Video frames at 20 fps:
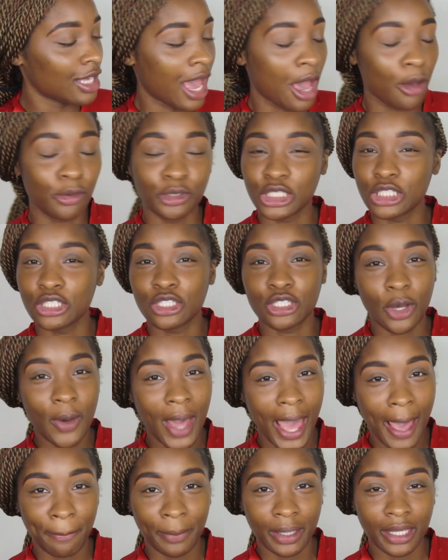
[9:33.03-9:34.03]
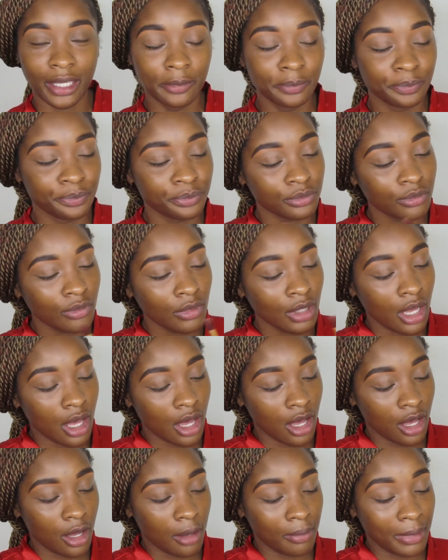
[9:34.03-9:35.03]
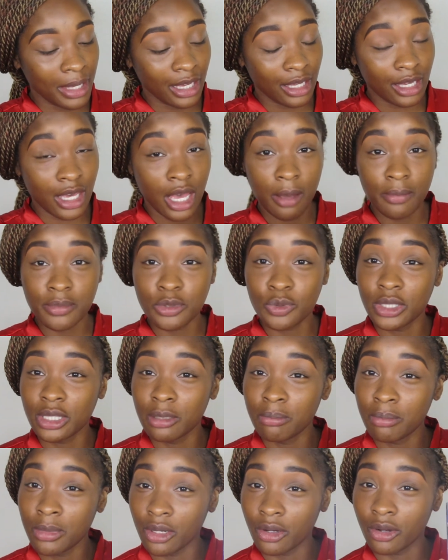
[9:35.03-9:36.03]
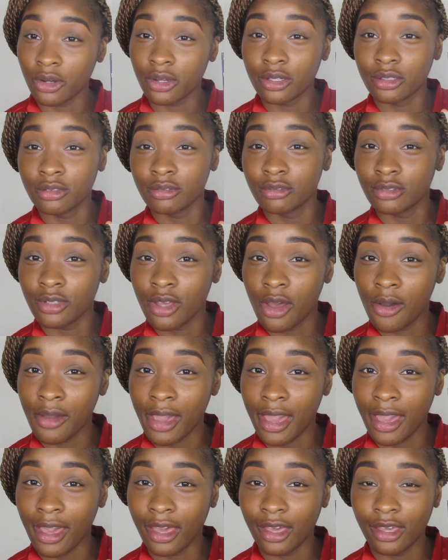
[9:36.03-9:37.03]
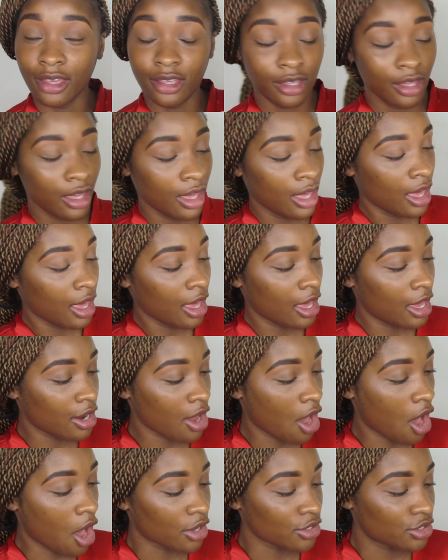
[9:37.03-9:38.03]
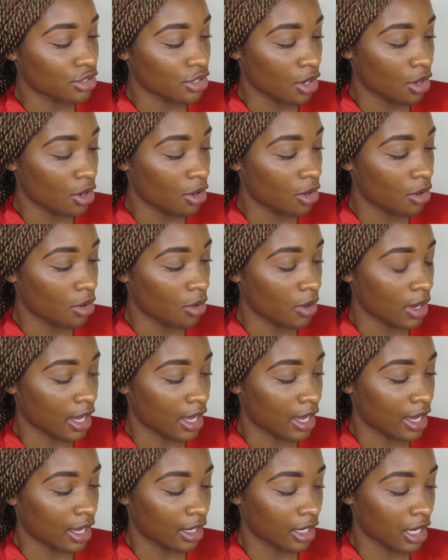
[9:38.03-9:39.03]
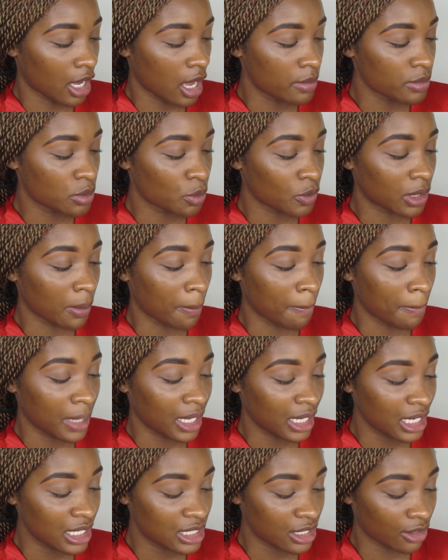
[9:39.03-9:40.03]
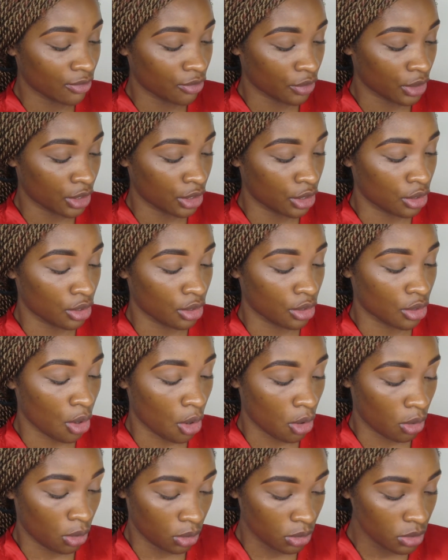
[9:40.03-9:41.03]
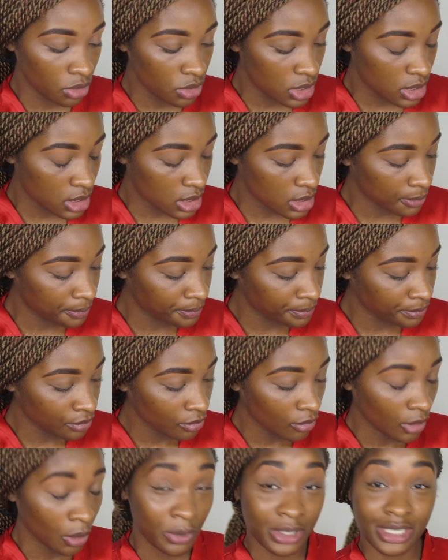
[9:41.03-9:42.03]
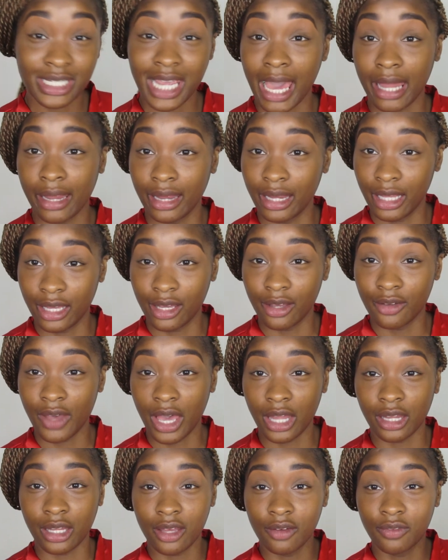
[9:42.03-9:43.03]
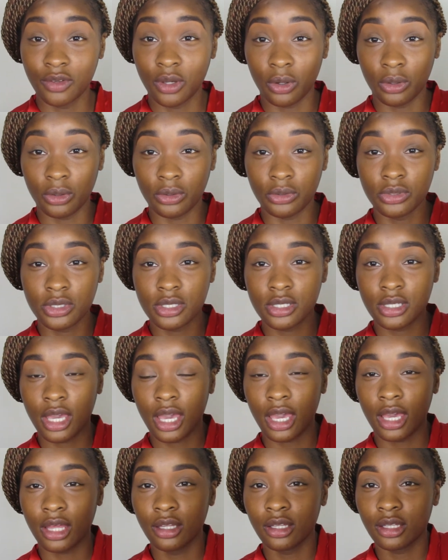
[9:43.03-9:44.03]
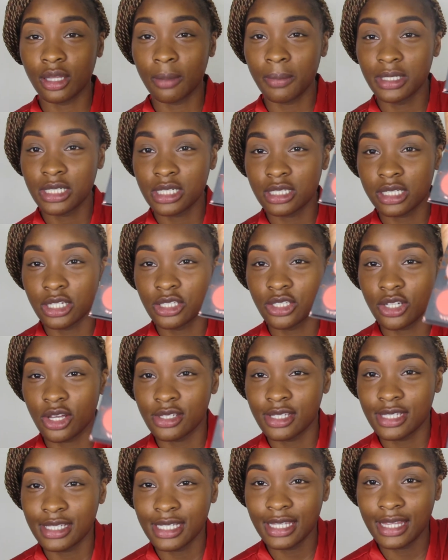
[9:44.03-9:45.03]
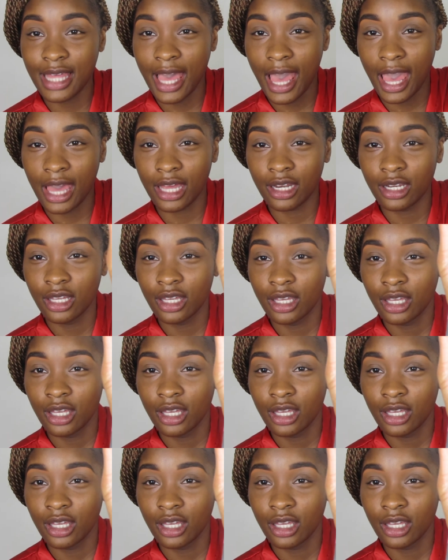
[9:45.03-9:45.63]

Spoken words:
was just so happy. It comes with the mirror, okay? It also comes with many different golds, which I love. I love golds, okay? Let me just let y'all see that.